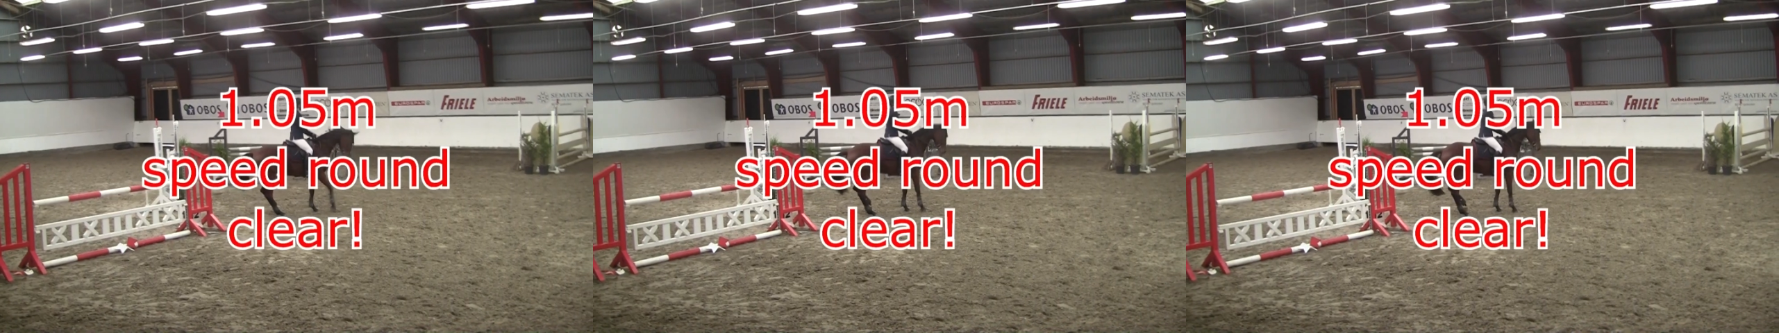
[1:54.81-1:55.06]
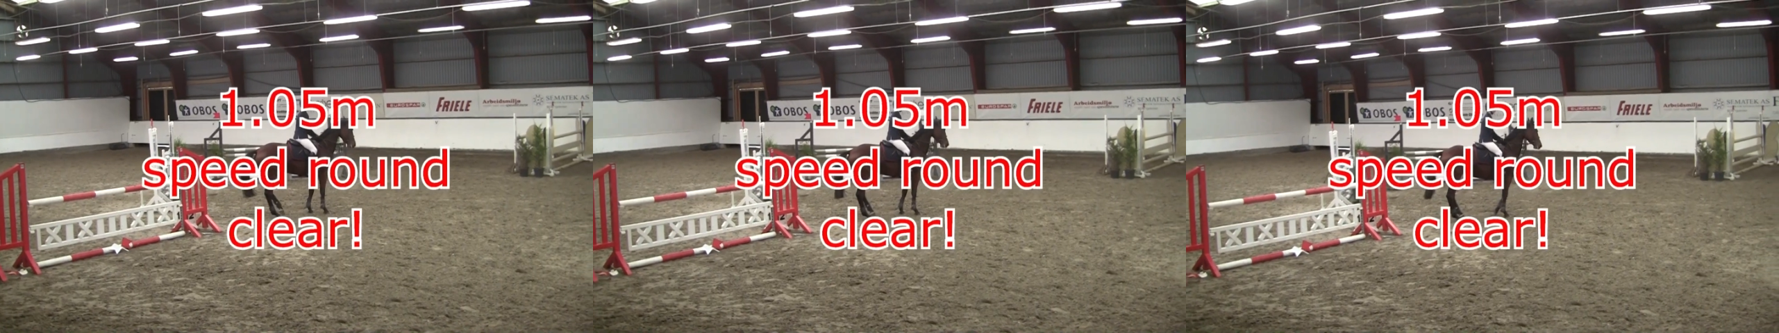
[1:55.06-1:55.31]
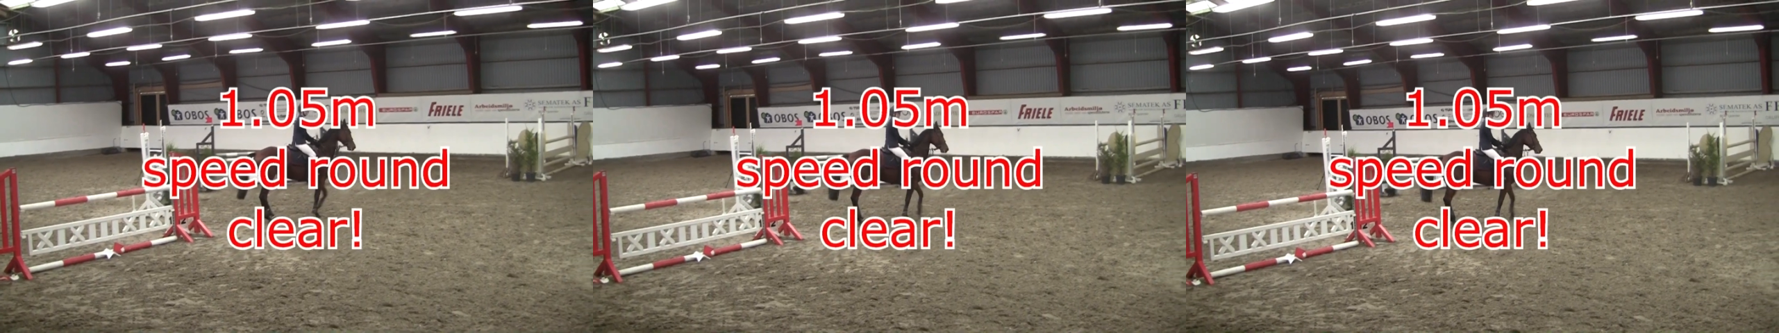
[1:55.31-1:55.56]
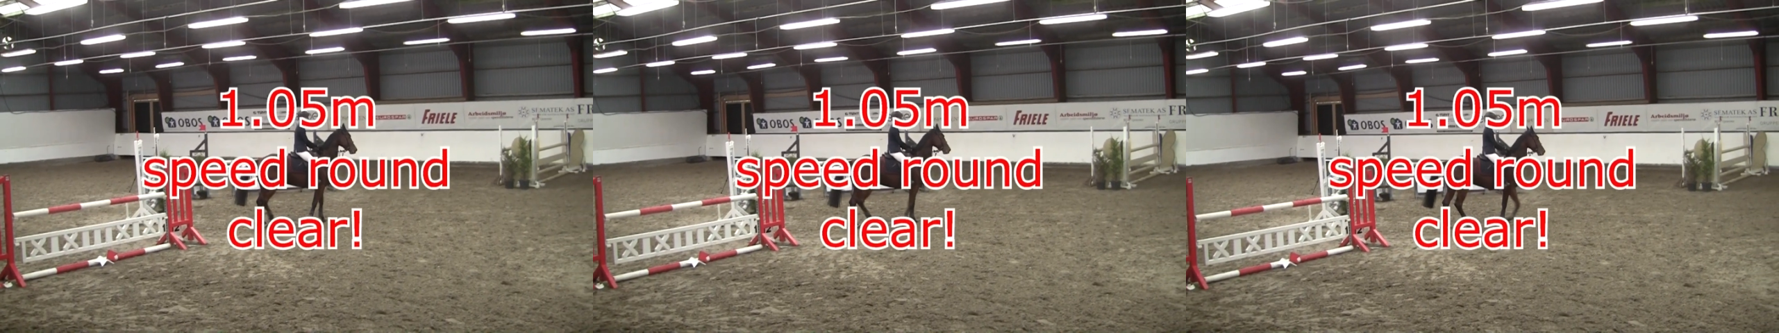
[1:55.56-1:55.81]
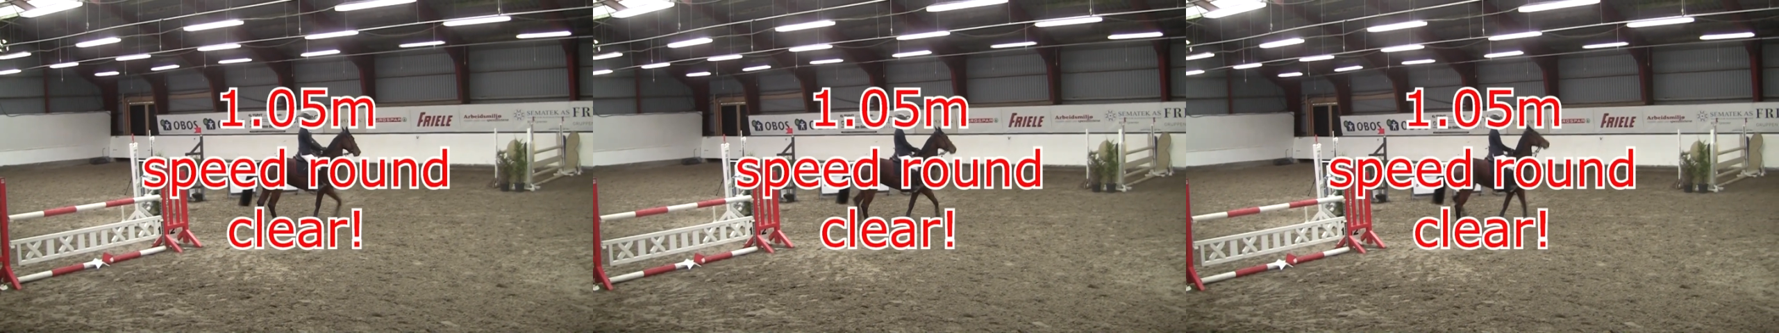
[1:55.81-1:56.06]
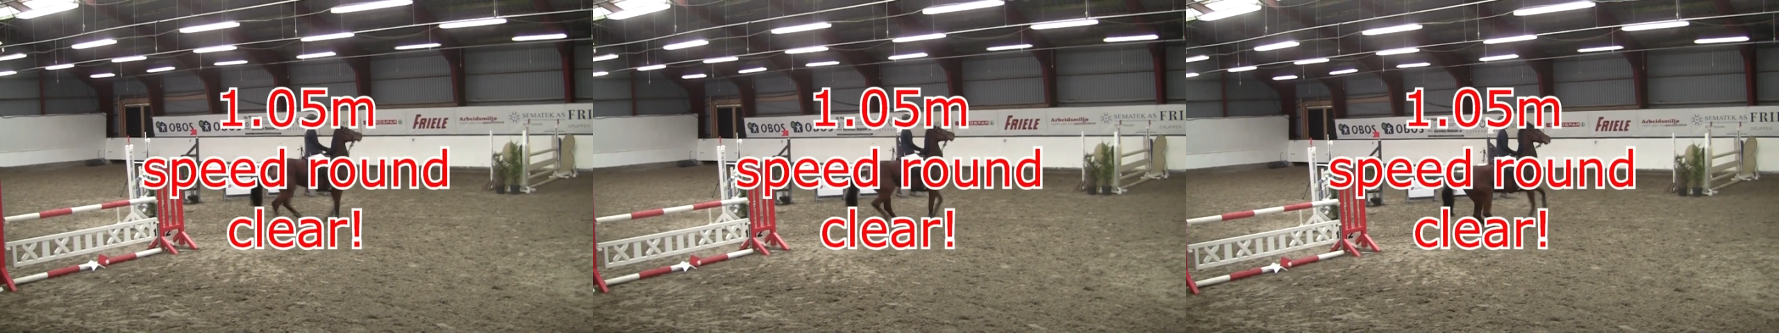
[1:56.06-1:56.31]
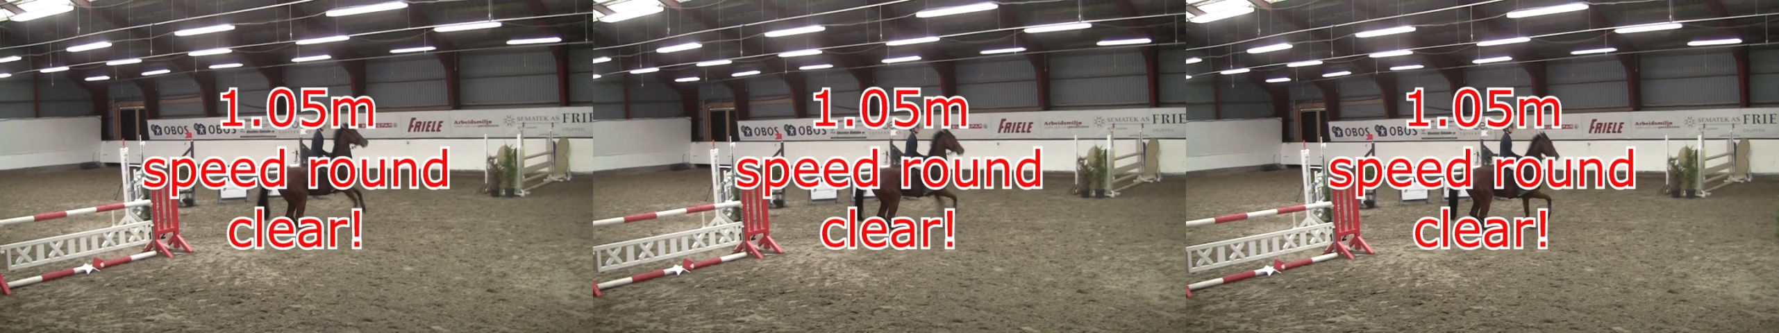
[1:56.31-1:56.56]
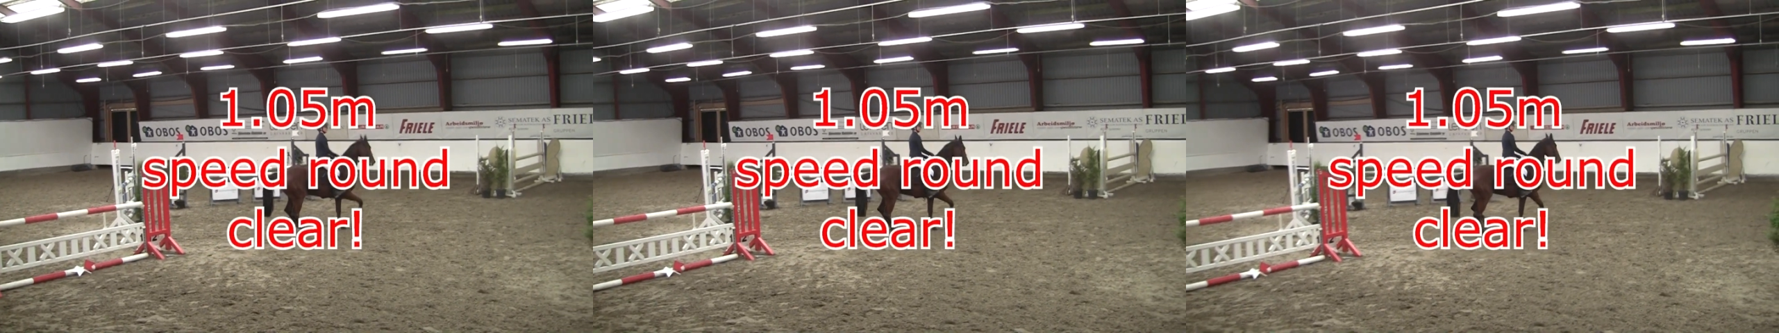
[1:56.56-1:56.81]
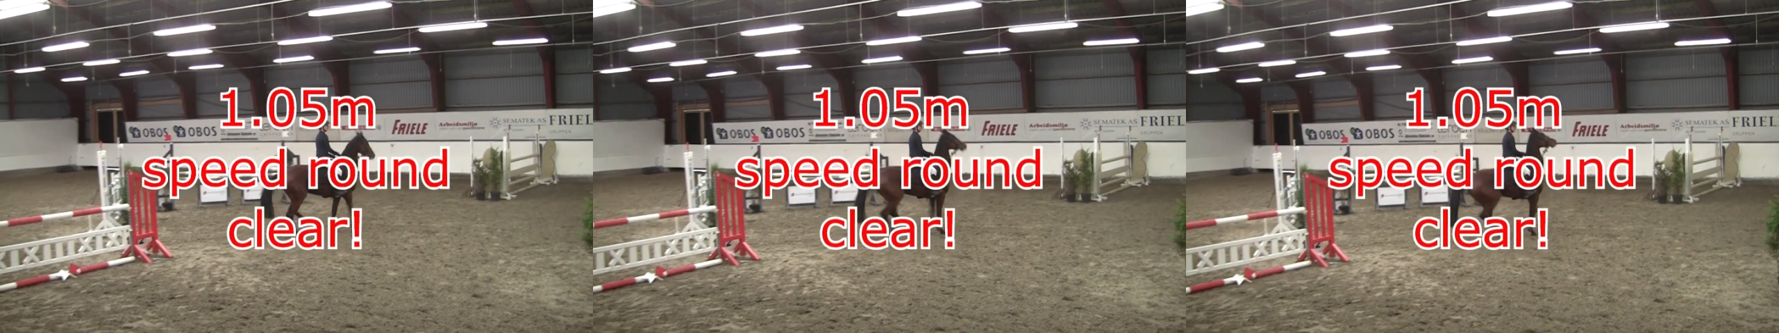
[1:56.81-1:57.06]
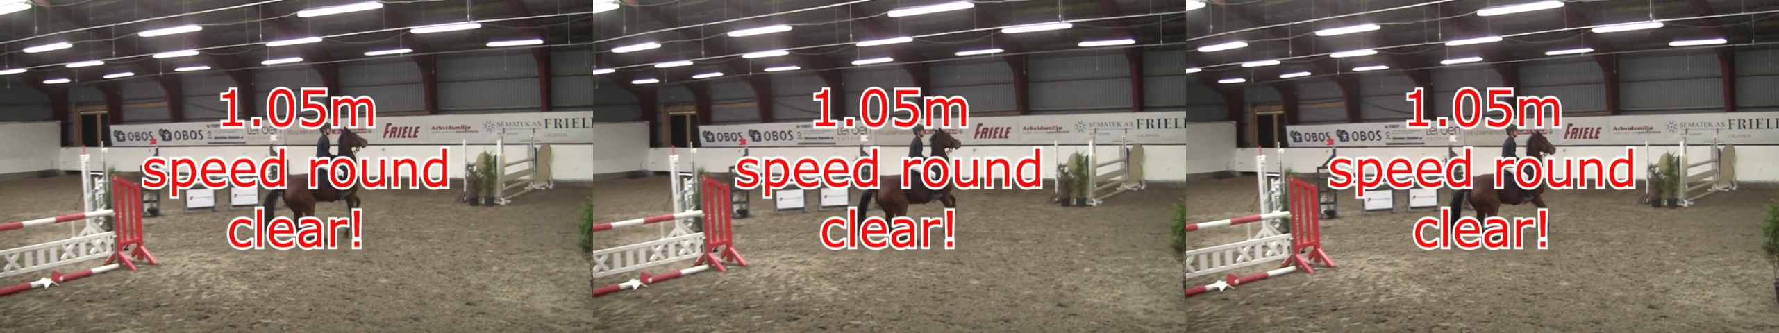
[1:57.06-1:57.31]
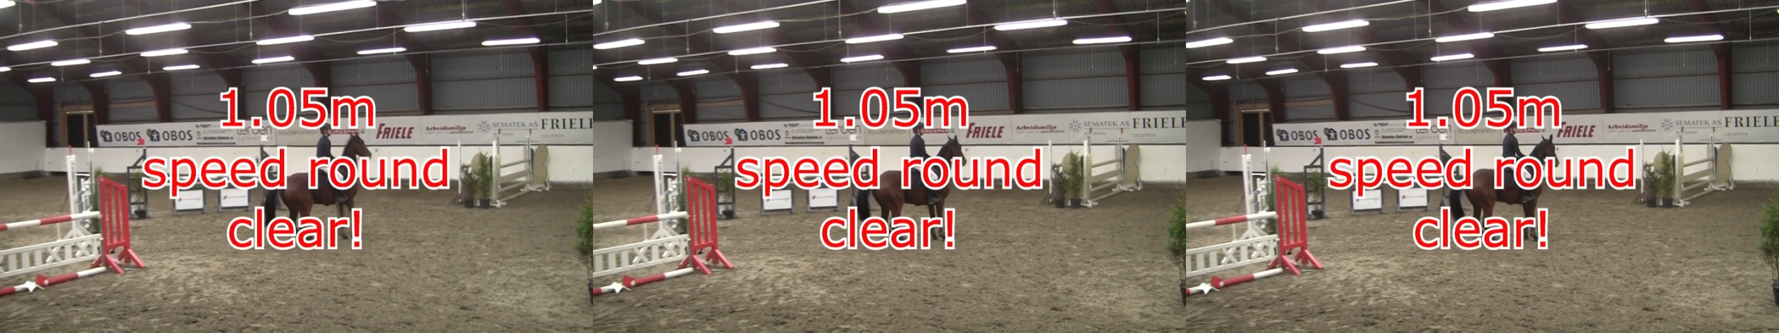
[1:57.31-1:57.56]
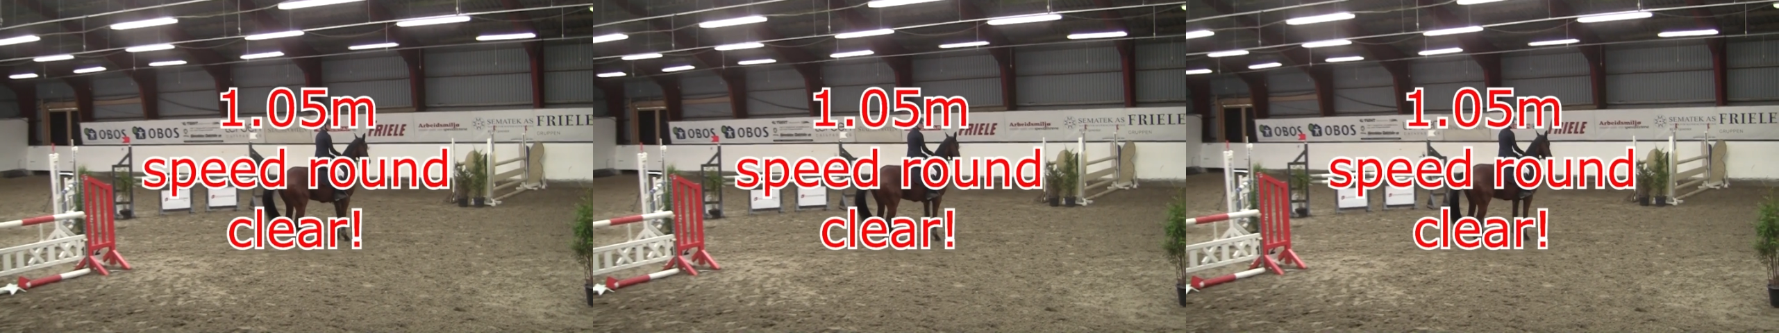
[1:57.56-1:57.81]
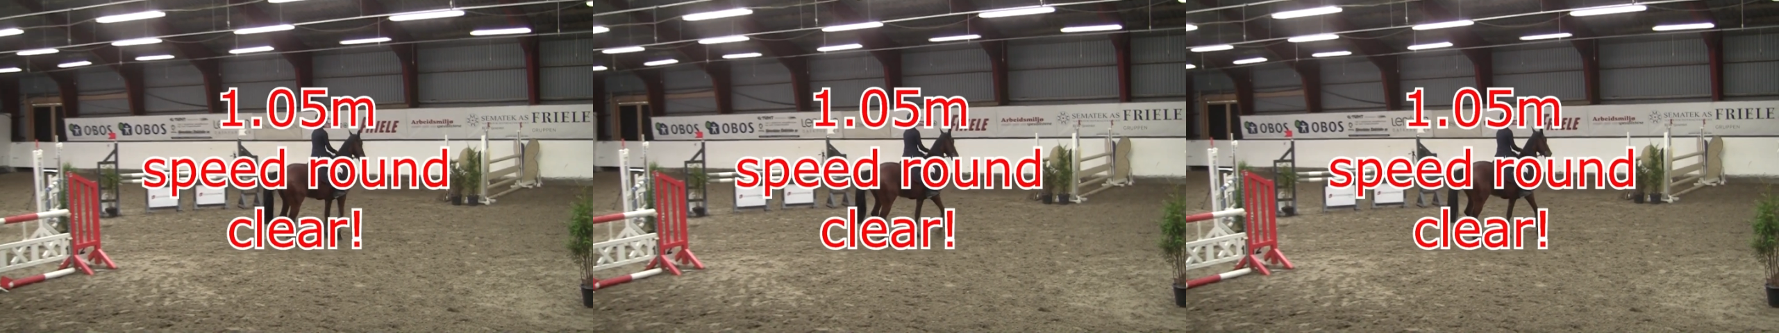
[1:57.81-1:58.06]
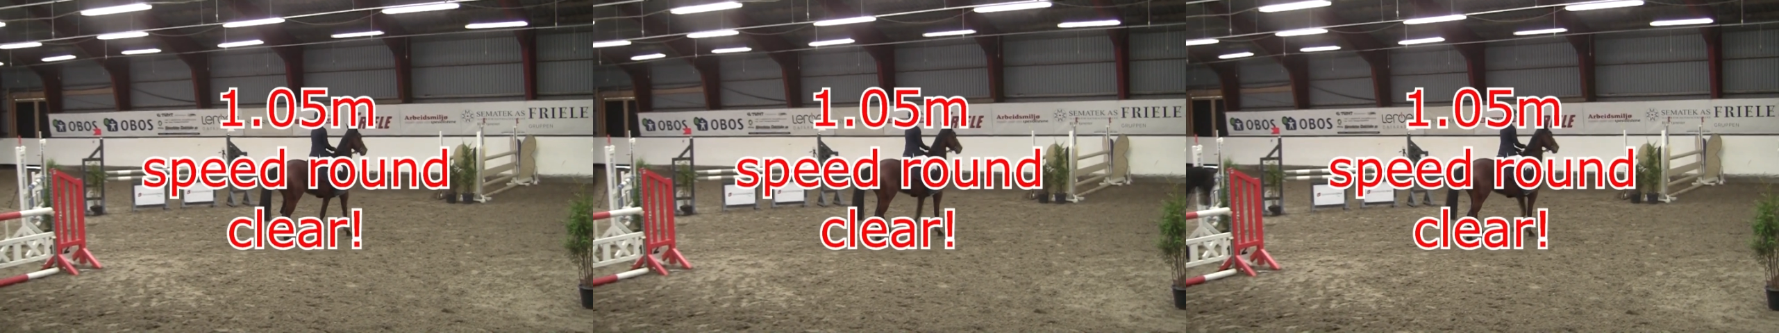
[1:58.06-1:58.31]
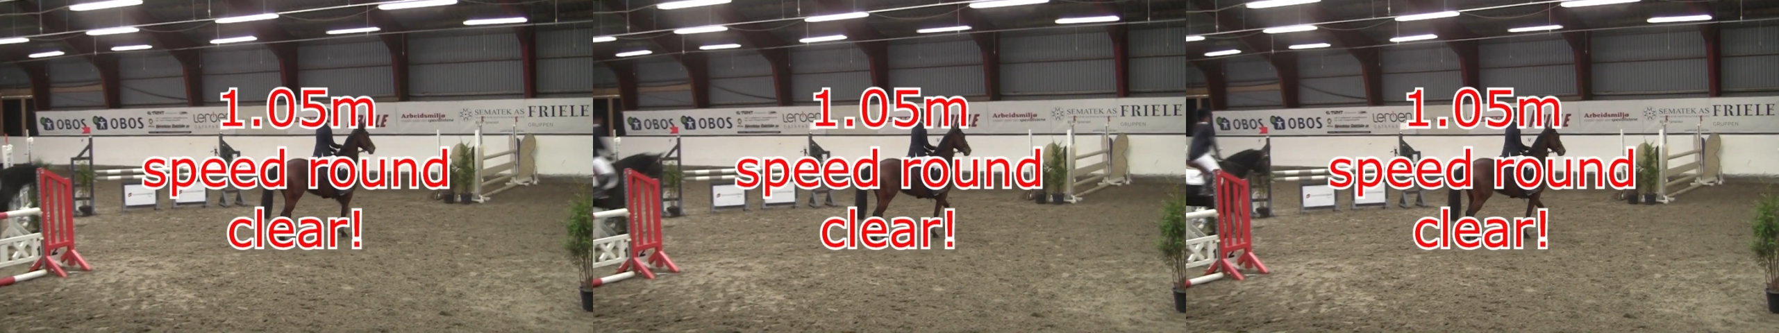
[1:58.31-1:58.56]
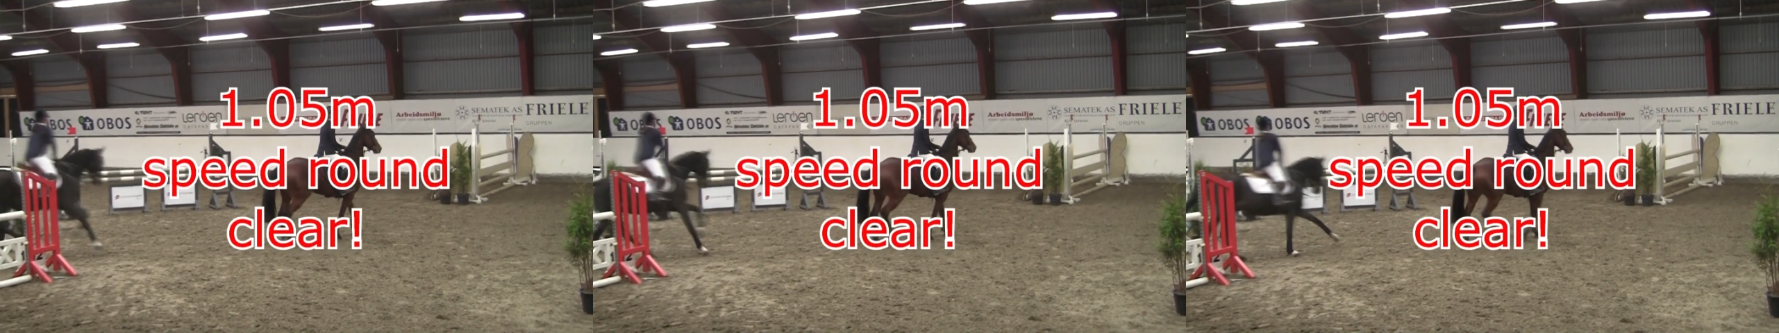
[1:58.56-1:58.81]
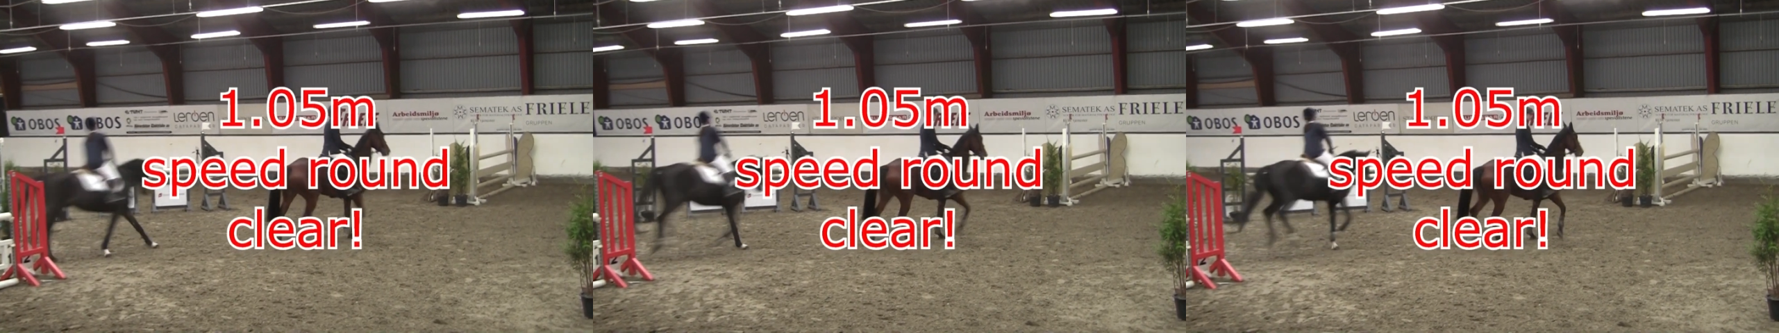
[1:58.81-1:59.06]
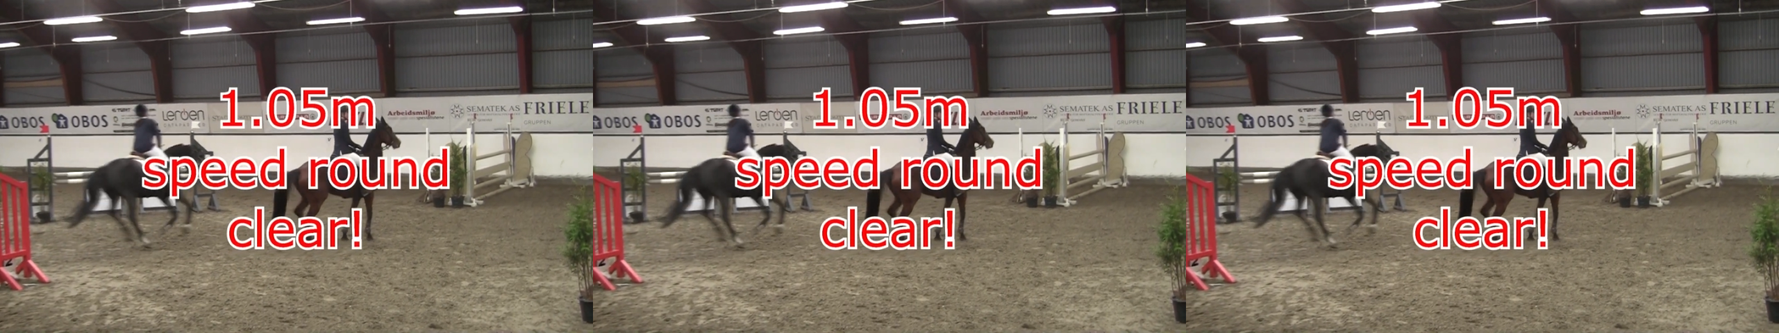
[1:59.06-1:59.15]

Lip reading: (no speaker visible)